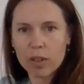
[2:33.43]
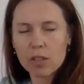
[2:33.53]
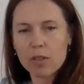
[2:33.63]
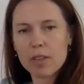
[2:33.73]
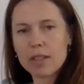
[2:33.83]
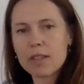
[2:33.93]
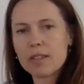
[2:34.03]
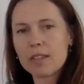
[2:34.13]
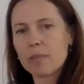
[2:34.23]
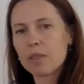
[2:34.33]
So this
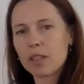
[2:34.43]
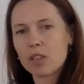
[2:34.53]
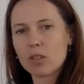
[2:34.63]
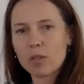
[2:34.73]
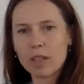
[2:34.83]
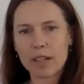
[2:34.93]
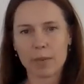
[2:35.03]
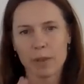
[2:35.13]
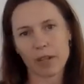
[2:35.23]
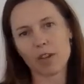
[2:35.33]
is similar to a
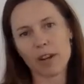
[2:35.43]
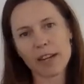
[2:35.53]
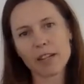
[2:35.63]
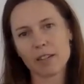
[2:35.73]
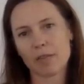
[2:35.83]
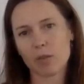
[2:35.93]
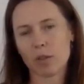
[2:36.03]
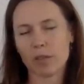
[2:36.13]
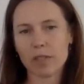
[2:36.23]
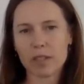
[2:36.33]
line with a gradient of
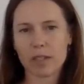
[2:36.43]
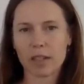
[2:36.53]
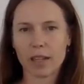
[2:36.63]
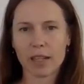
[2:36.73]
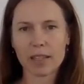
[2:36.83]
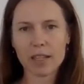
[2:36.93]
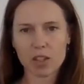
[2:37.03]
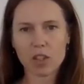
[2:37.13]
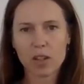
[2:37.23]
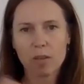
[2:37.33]
12, isn't it? As
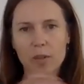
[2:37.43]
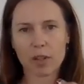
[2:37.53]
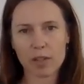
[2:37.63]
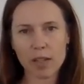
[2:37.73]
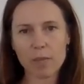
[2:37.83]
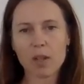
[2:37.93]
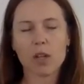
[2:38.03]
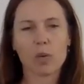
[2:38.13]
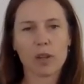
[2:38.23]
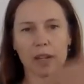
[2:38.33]
each term goes
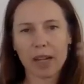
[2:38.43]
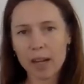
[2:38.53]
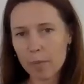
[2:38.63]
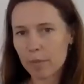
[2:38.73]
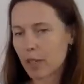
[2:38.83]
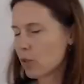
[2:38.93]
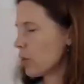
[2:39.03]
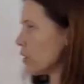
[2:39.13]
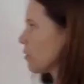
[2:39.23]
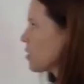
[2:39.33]
up, we're going up by
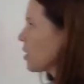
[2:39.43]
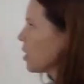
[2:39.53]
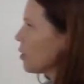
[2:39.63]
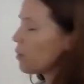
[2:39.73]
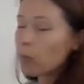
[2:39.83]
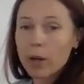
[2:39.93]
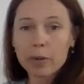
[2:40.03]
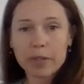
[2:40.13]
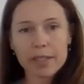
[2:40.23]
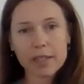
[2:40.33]
12s. But where
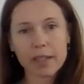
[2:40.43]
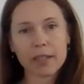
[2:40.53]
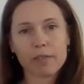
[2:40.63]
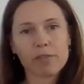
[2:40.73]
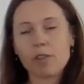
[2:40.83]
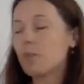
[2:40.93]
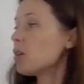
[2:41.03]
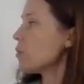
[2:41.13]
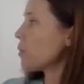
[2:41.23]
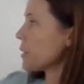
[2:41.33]
are we starting from?
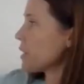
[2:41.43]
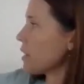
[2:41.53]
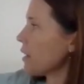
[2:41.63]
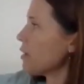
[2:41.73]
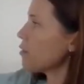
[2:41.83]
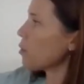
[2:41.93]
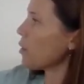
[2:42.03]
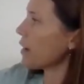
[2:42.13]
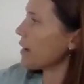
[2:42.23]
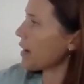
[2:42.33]
Well, we're starting from
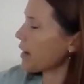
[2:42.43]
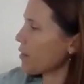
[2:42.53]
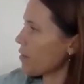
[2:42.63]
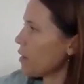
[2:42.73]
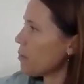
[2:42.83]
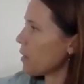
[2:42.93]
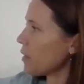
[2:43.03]
quite a negative number.